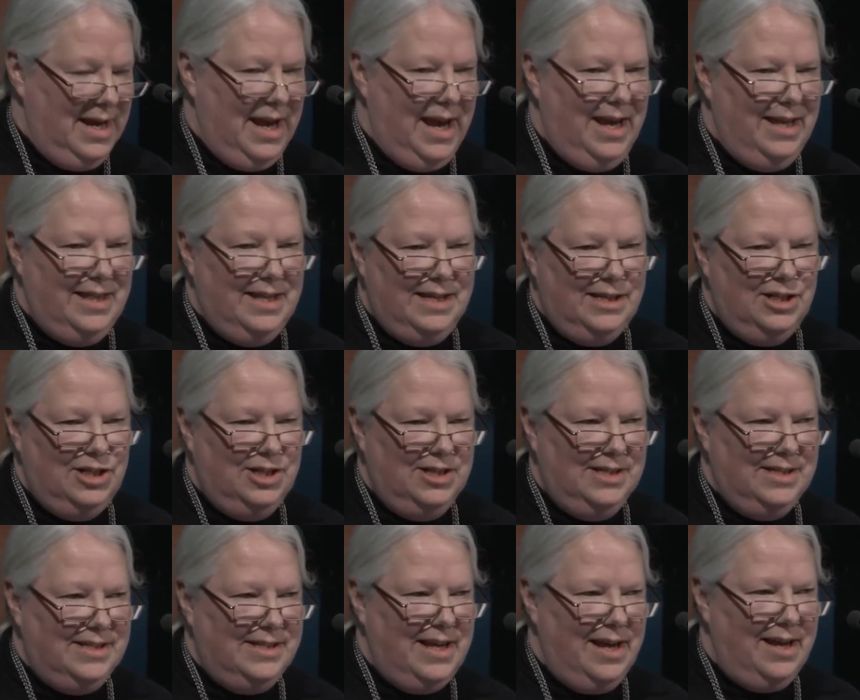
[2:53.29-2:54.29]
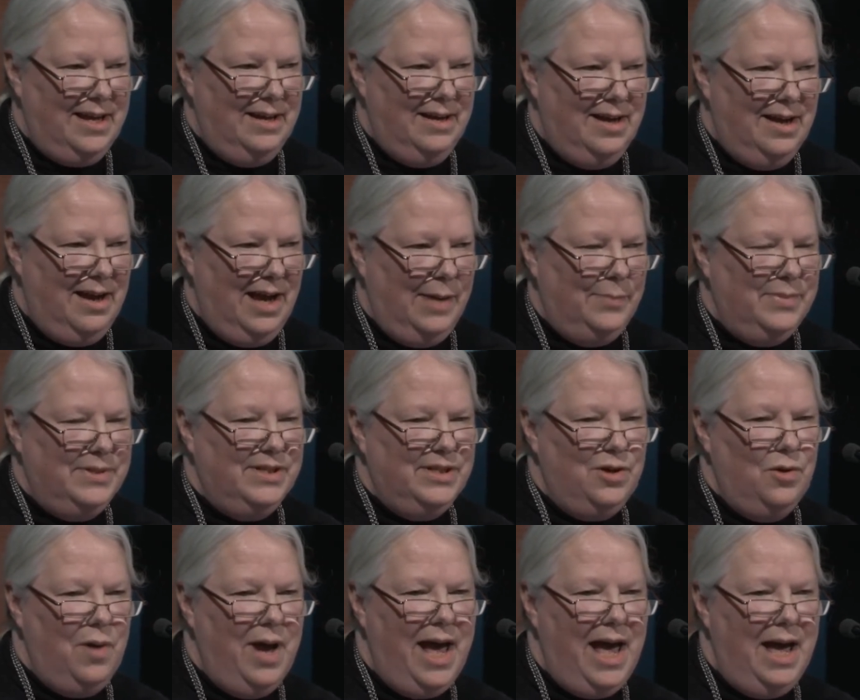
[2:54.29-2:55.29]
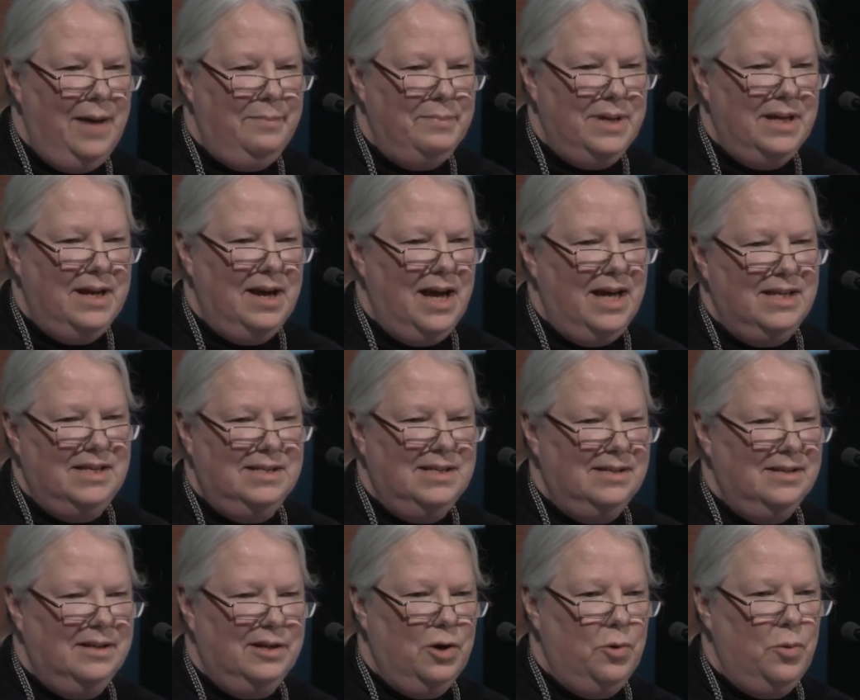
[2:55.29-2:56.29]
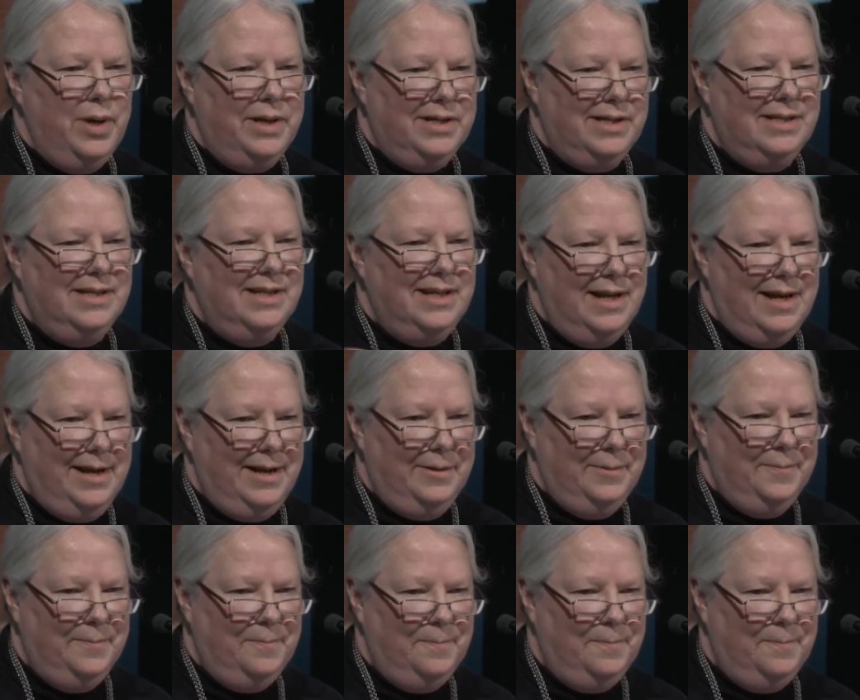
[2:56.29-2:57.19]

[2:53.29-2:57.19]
And then she said, I'm so happy I didn't quit today.